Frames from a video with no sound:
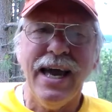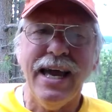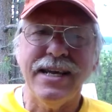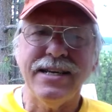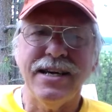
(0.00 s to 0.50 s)

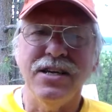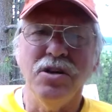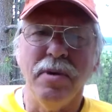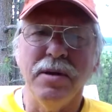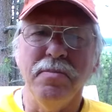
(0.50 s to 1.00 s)
And
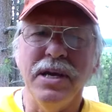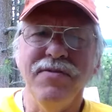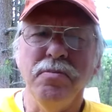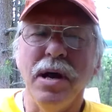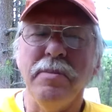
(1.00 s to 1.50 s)
you know,
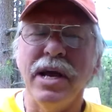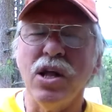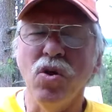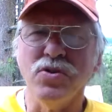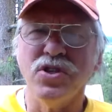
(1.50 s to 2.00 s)
even by my
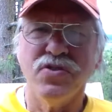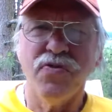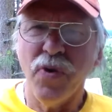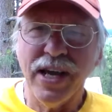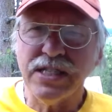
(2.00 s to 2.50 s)
closest
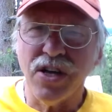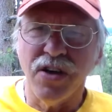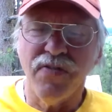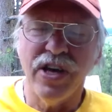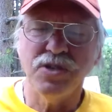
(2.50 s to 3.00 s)
friends
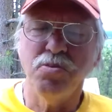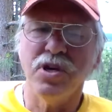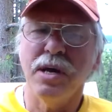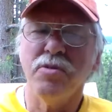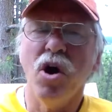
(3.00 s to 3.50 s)
on
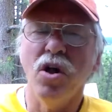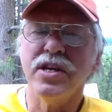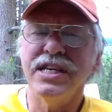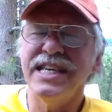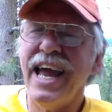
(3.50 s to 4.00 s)
Facebook, I'm called
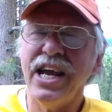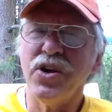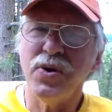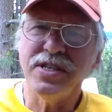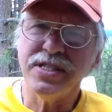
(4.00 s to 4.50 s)

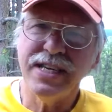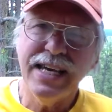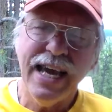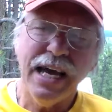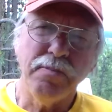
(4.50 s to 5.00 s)
cantankerous,
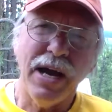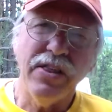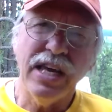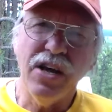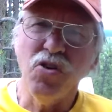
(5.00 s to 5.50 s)
and by
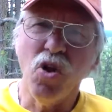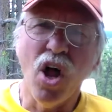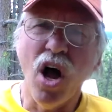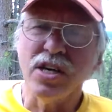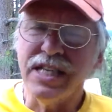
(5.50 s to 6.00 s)
the other
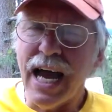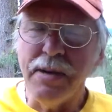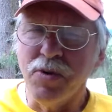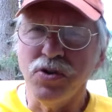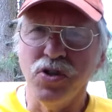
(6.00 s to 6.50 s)

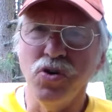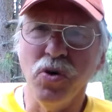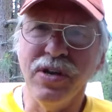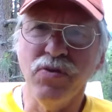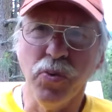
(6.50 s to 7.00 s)
long-timers who
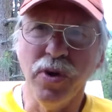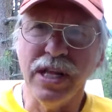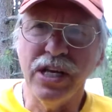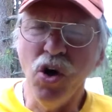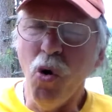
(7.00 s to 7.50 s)
don't even
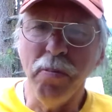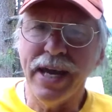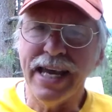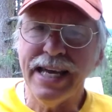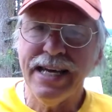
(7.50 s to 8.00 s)
really know
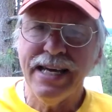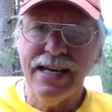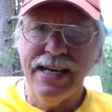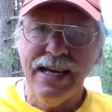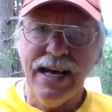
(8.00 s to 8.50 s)
me,
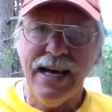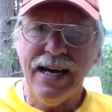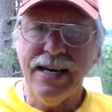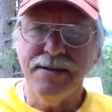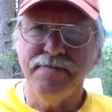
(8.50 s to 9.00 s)

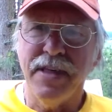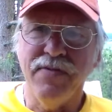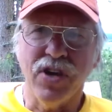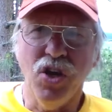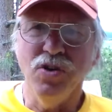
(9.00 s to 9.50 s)

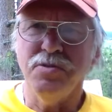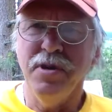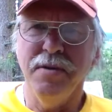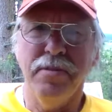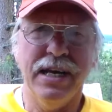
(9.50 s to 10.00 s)
they've accused
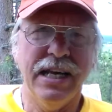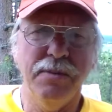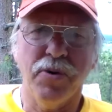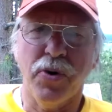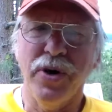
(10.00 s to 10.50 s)
me of being
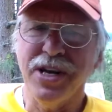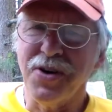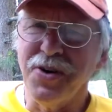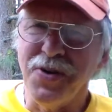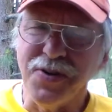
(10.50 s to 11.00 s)

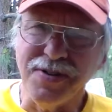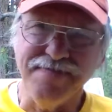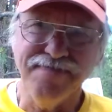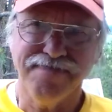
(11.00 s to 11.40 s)
hypocritical,